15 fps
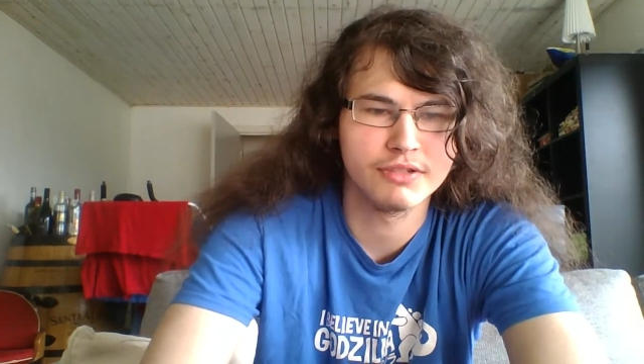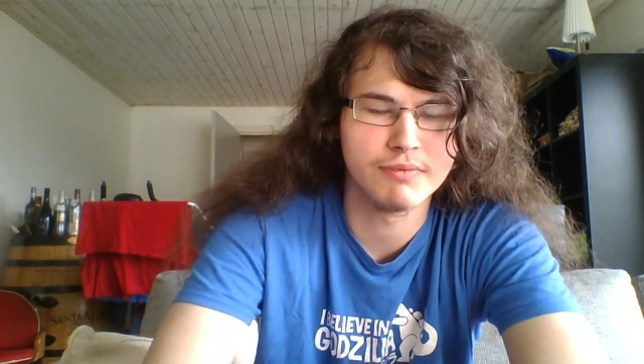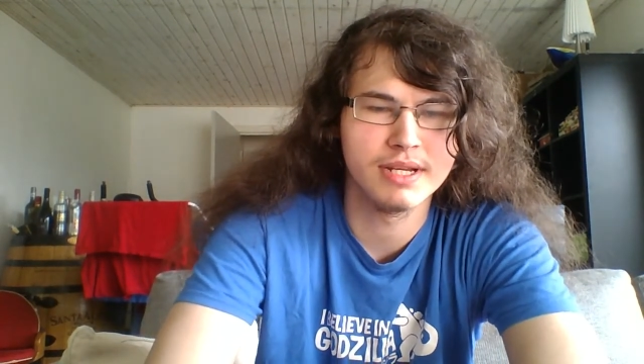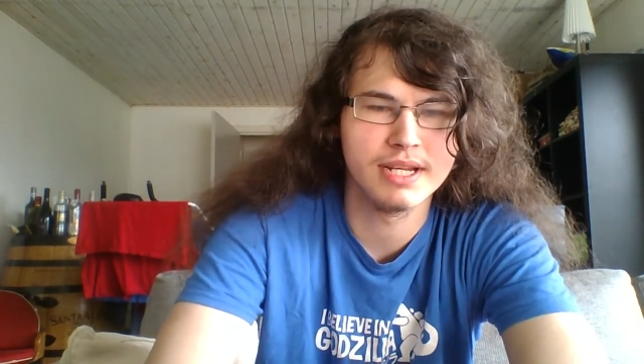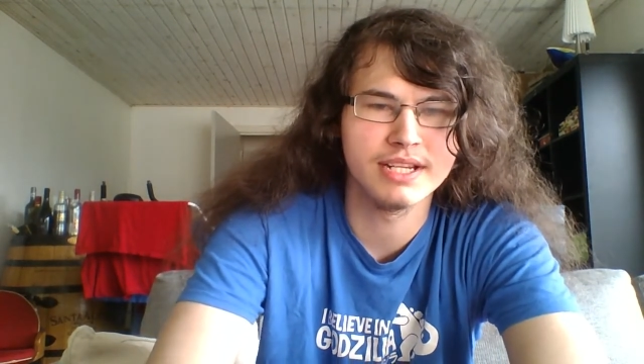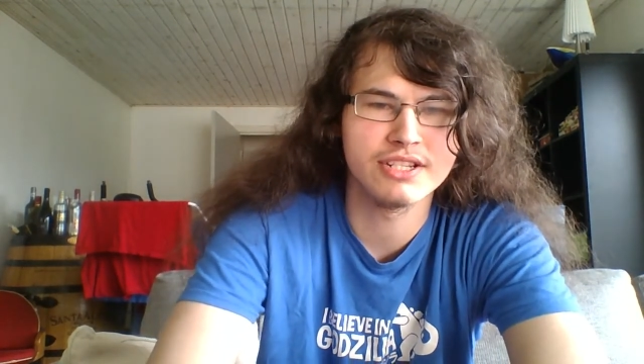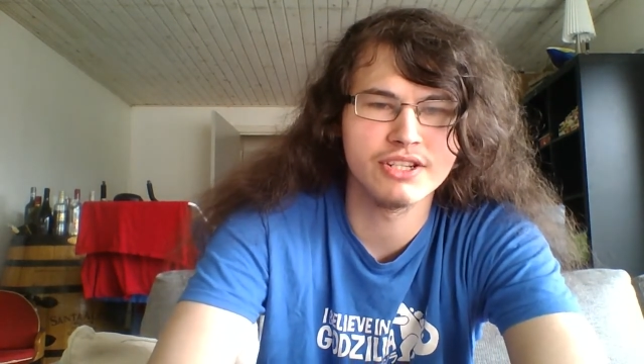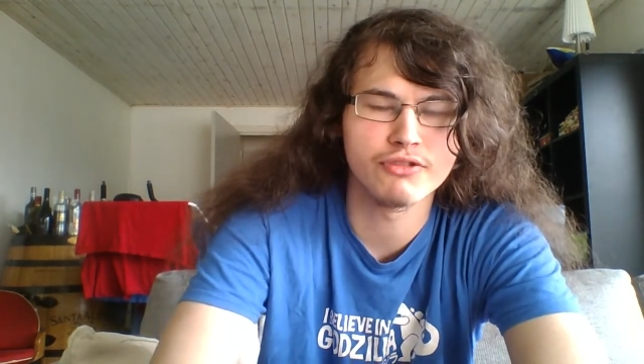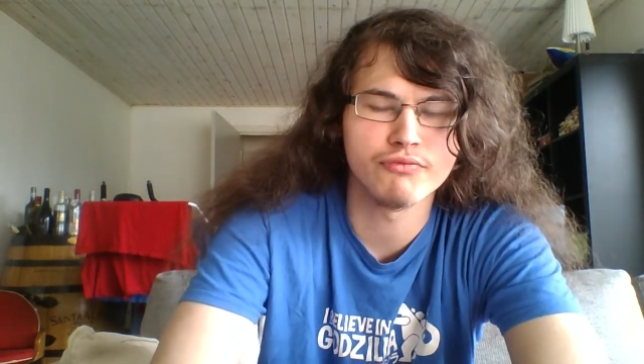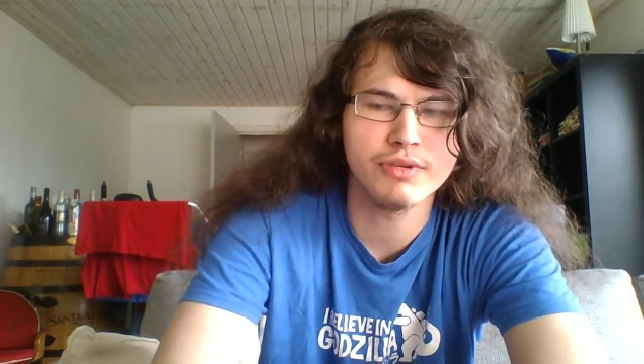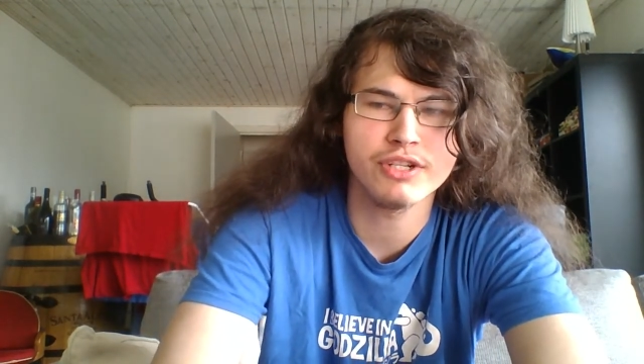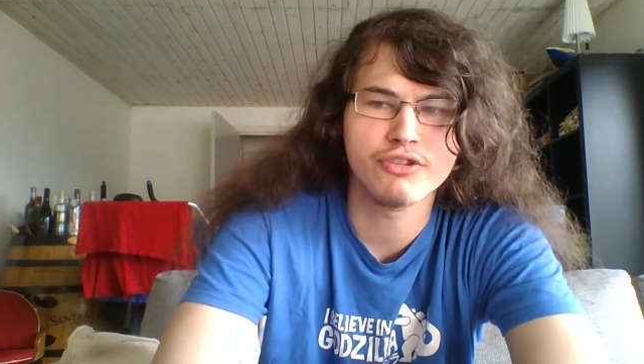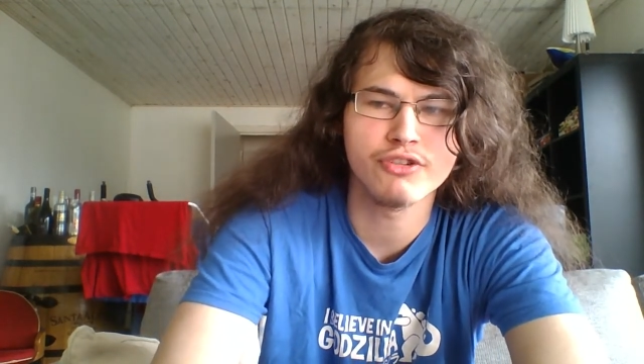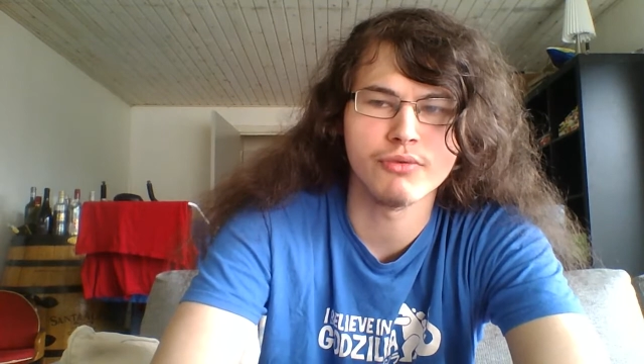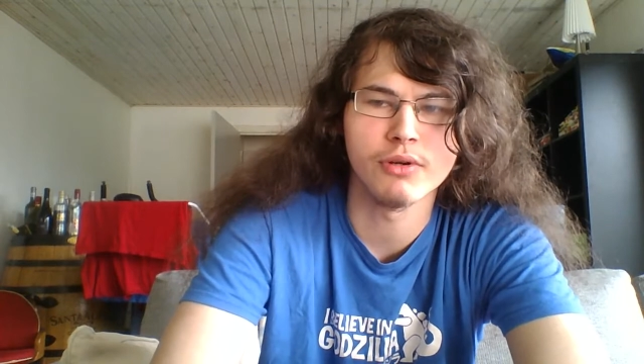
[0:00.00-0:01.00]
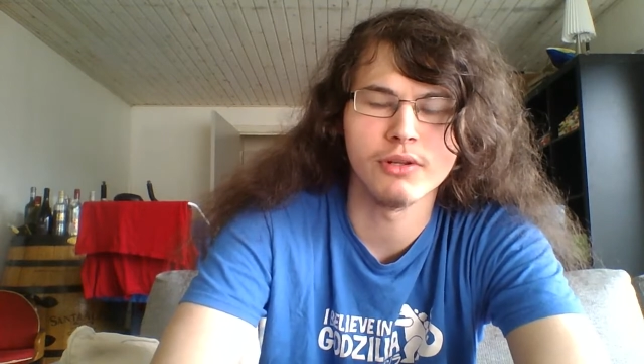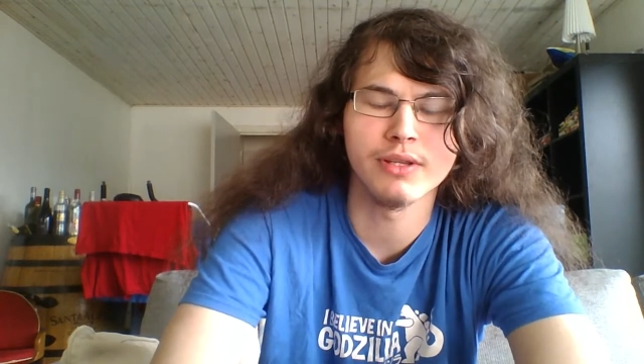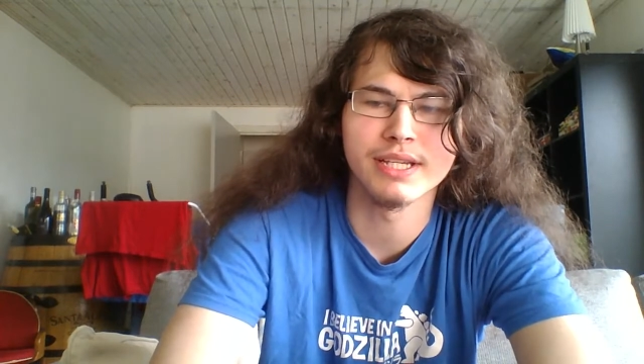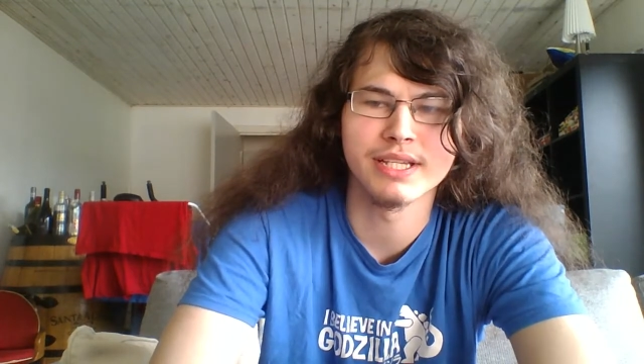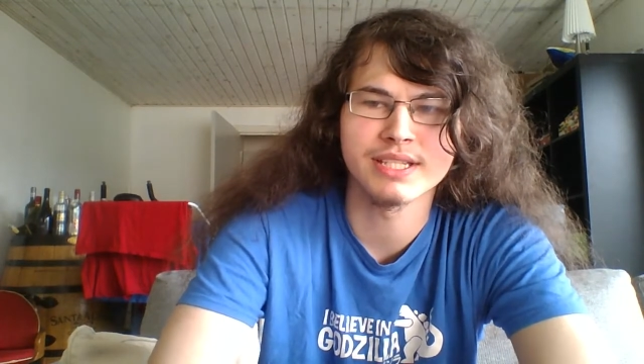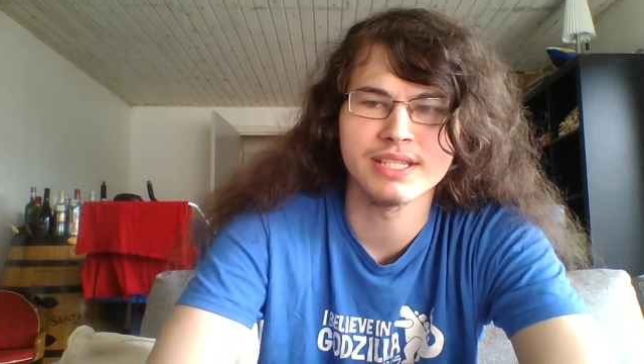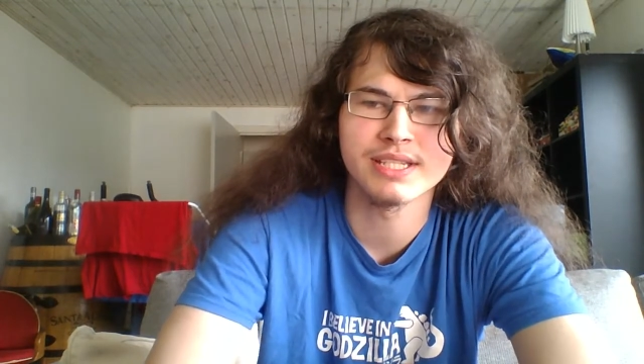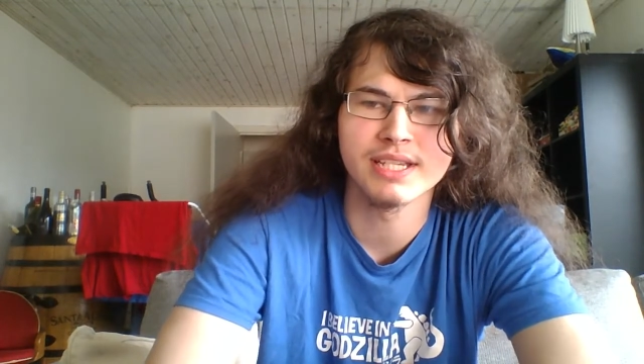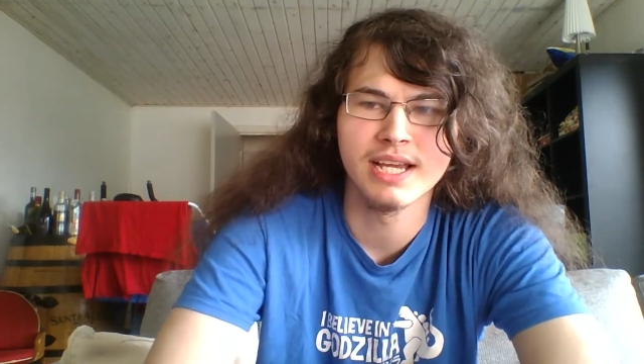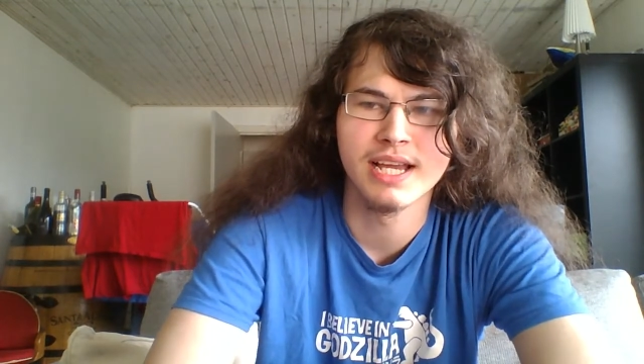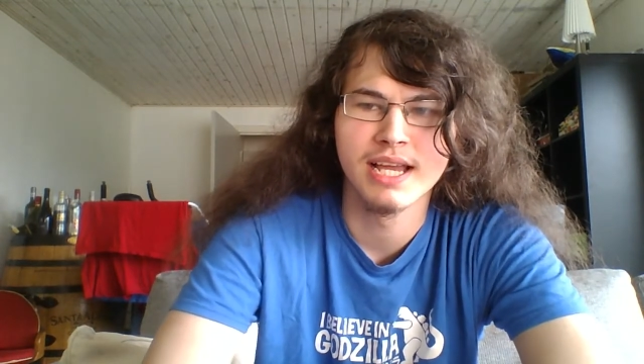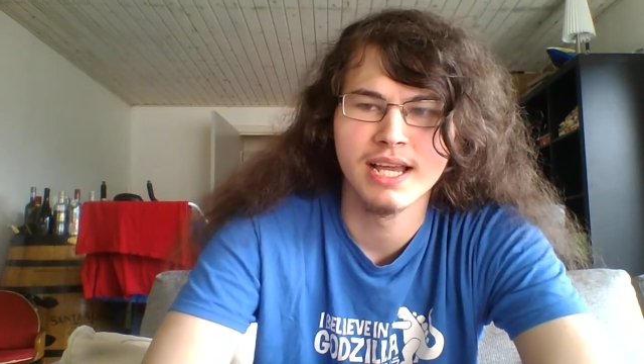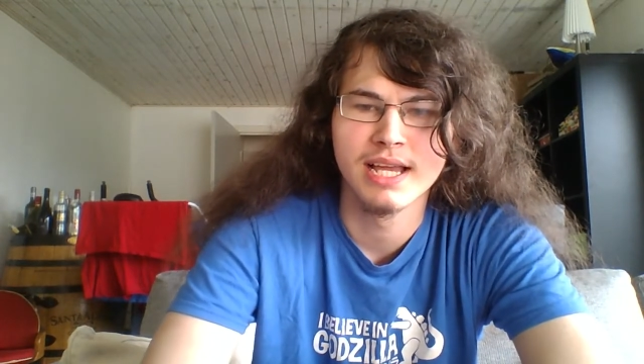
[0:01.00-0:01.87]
religious ritual is